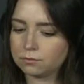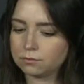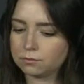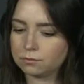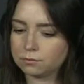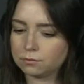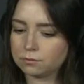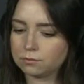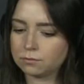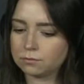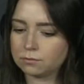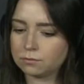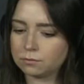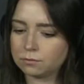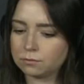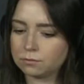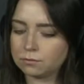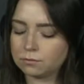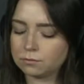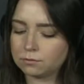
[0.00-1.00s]

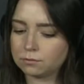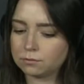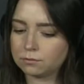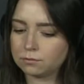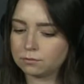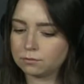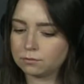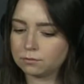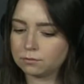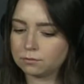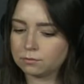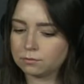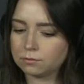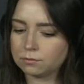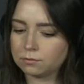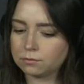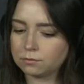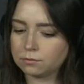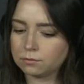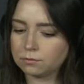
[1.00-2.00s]

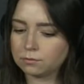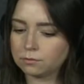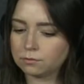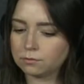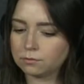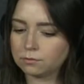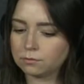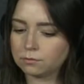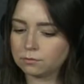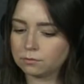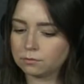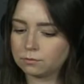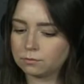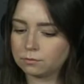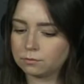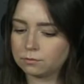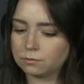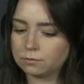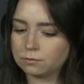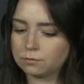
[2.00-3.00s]

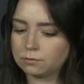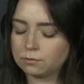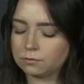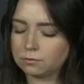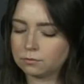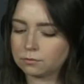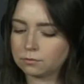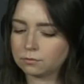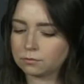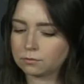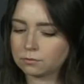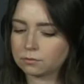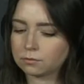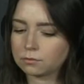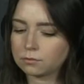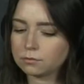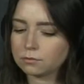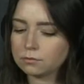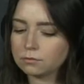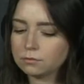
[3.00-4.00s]

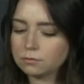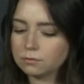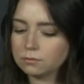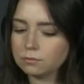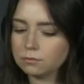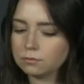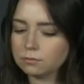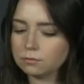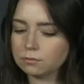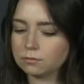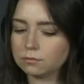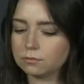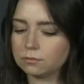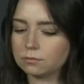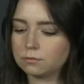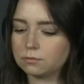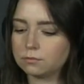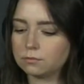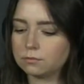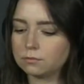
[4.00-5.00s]

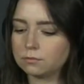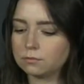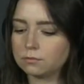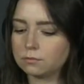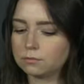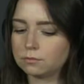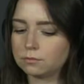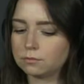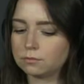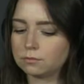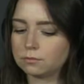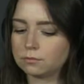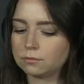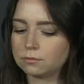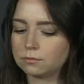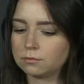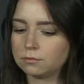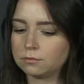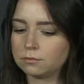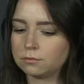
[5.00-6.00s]

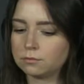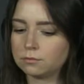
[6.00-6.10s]
(not speaking)